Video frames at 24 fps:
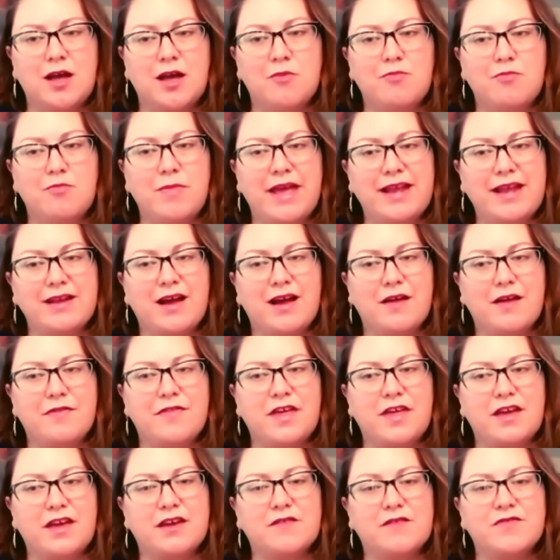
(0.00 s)
may not
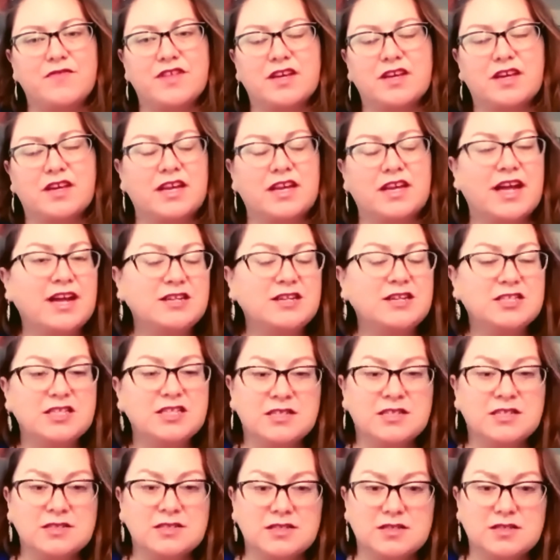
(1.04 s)
think of the
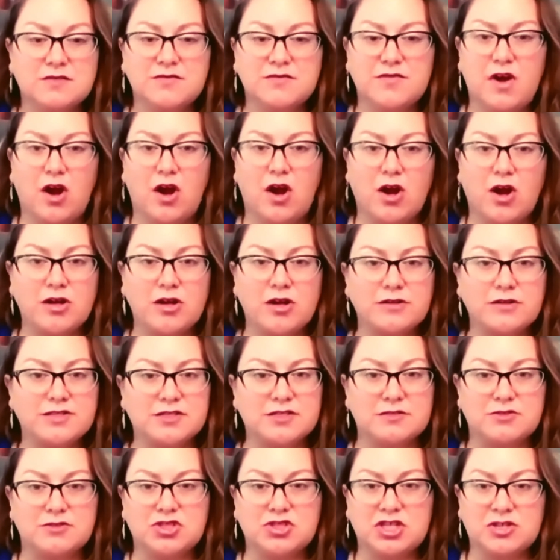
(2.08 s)
connections of art
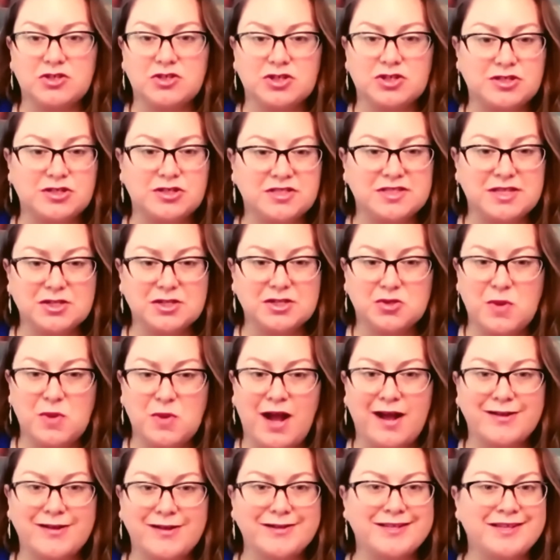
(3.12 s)
gender
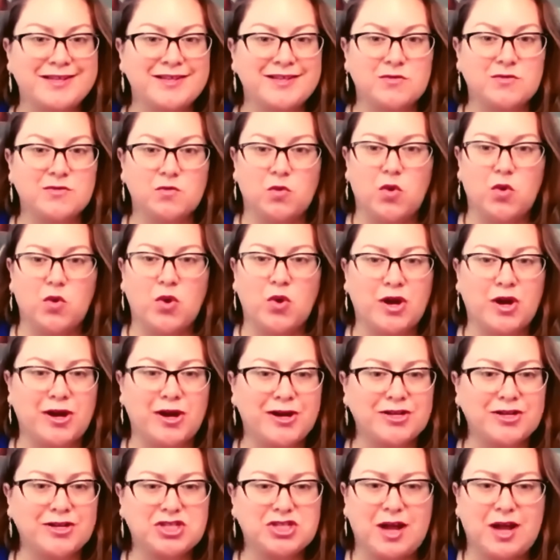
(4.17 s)
sexuality
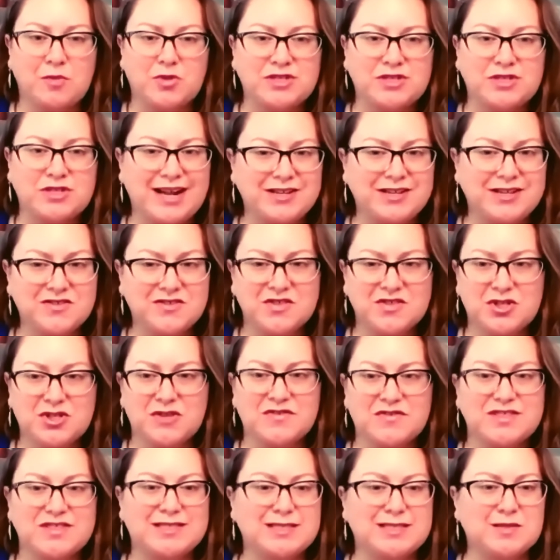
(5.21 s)
war child protective
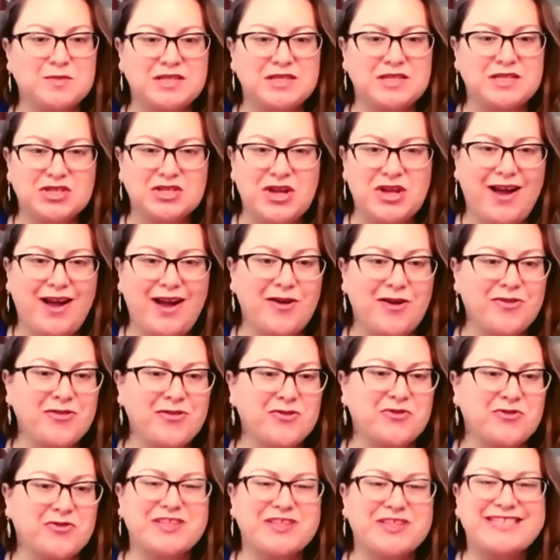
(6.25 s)
services mental health
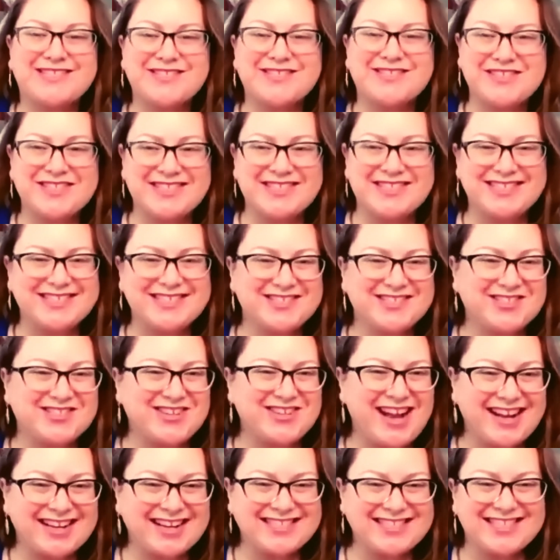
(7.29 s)
resource
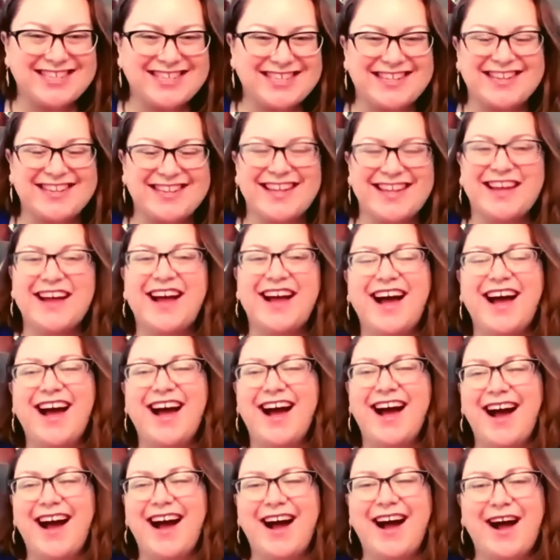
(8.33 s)
extraction
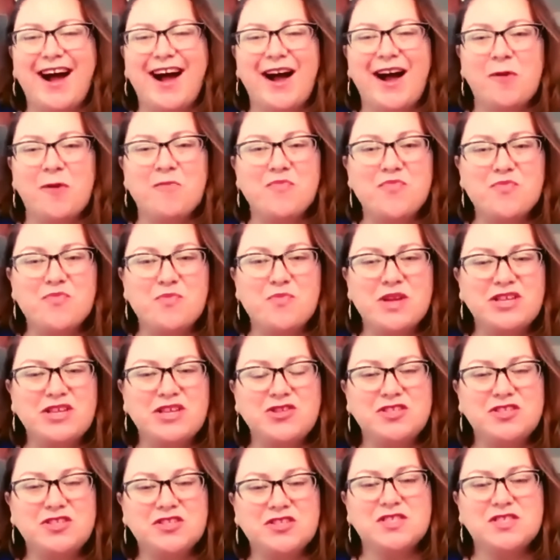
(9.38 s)
um, but
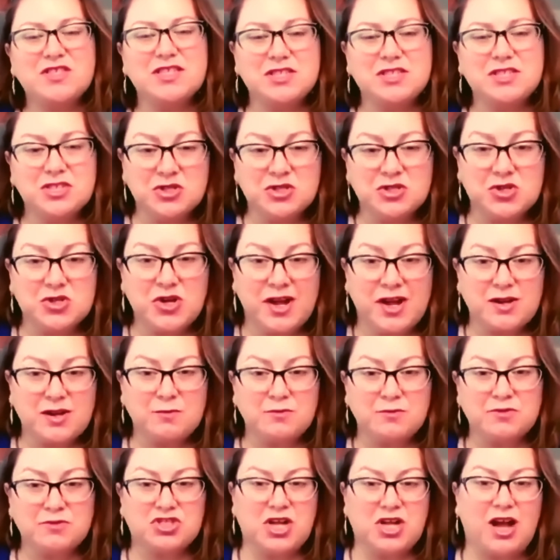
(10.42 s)
you do such an
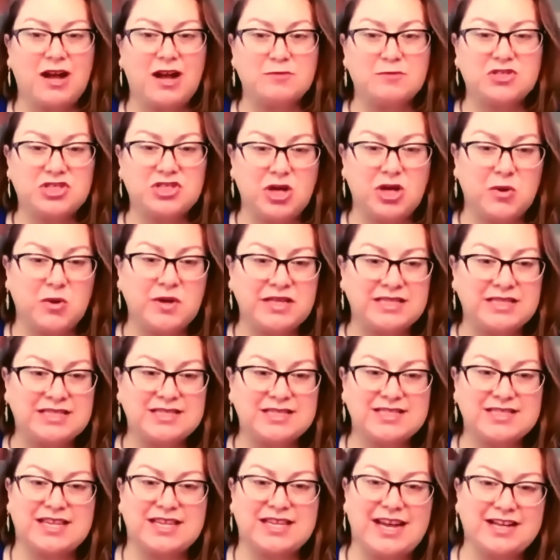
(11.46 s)
incredible job showing
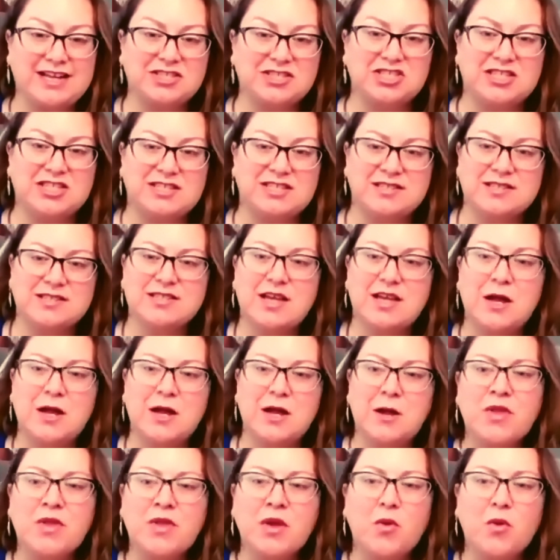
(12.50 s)
these connections
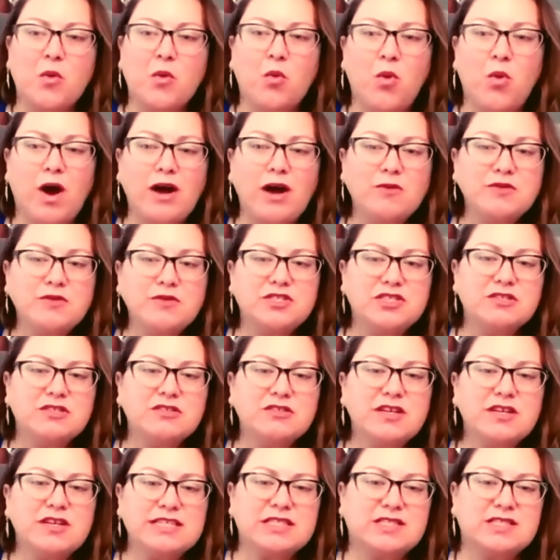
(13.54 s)
what would you
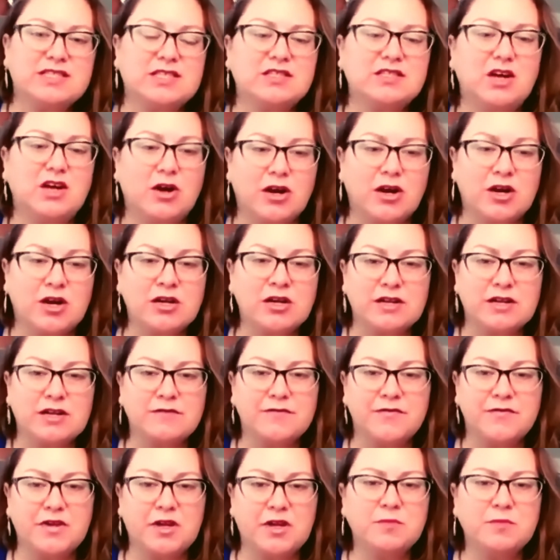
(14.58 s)
like to see the art and
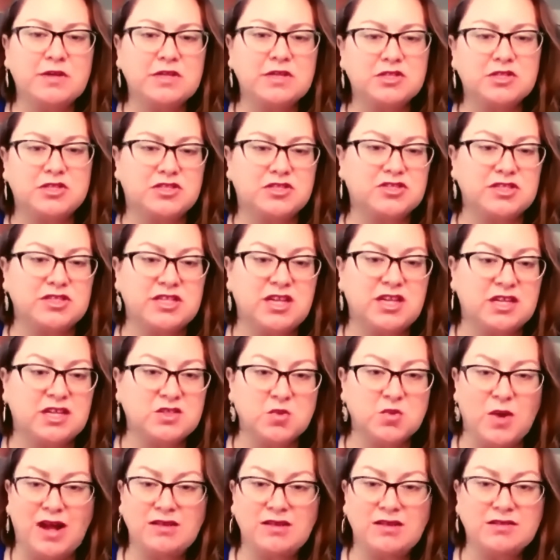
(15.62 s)
film industry
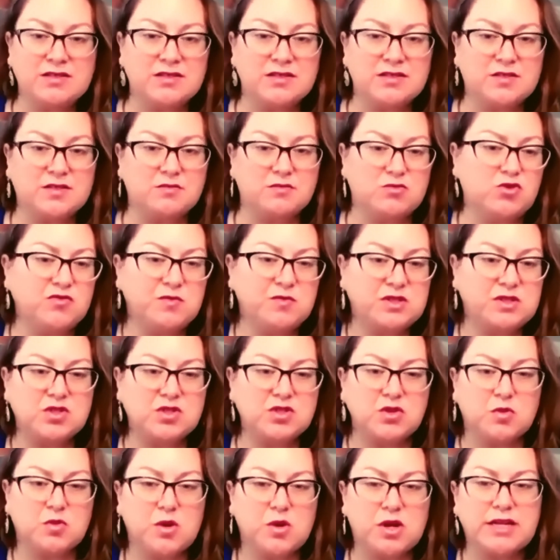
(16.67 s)
as well as movements
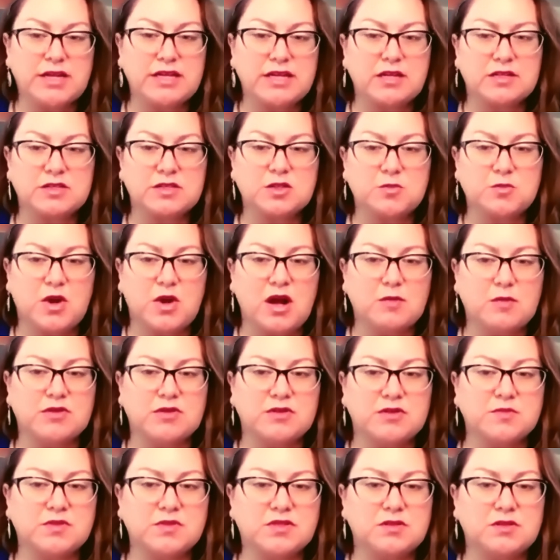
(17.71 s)
that are working on these
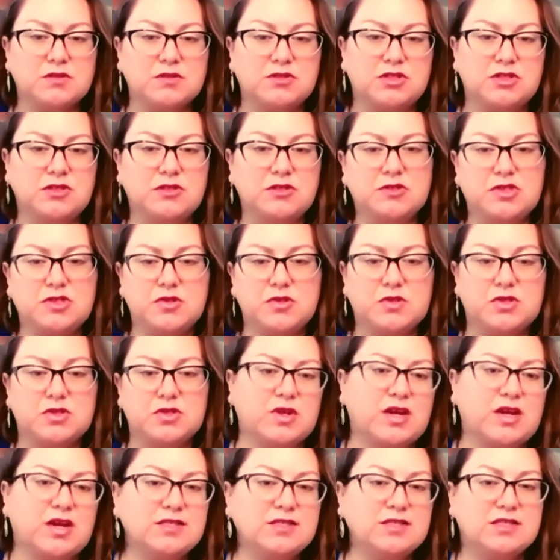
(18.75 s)
problems do to
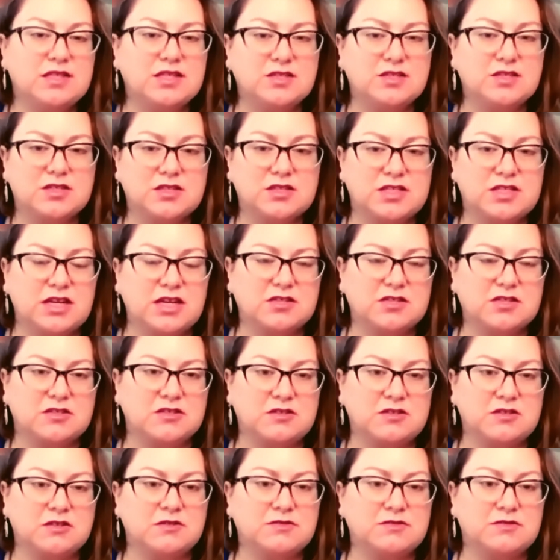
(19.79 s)
address the
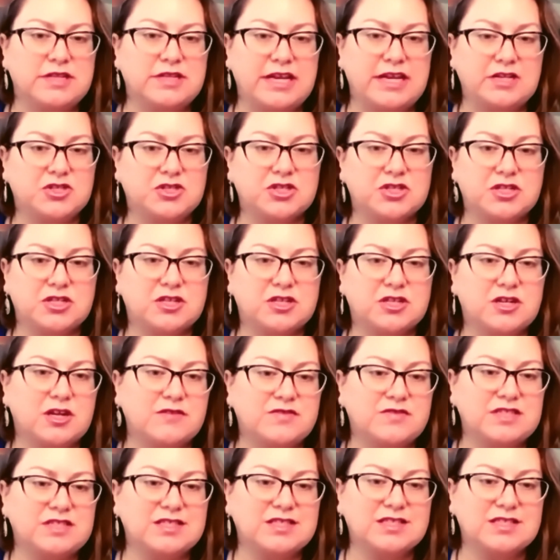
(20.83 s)
intersectional nature
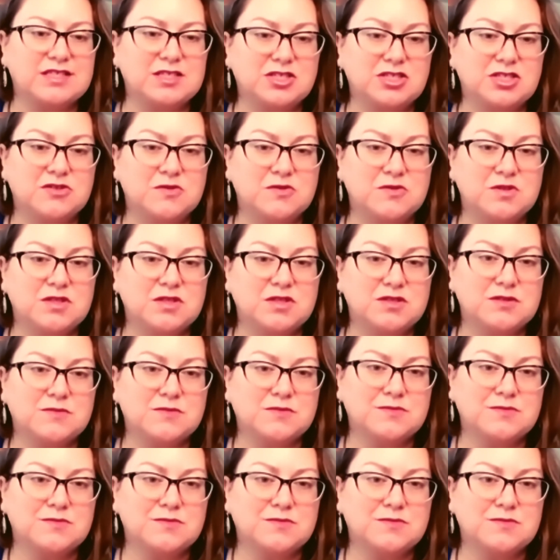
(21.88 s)
of these issues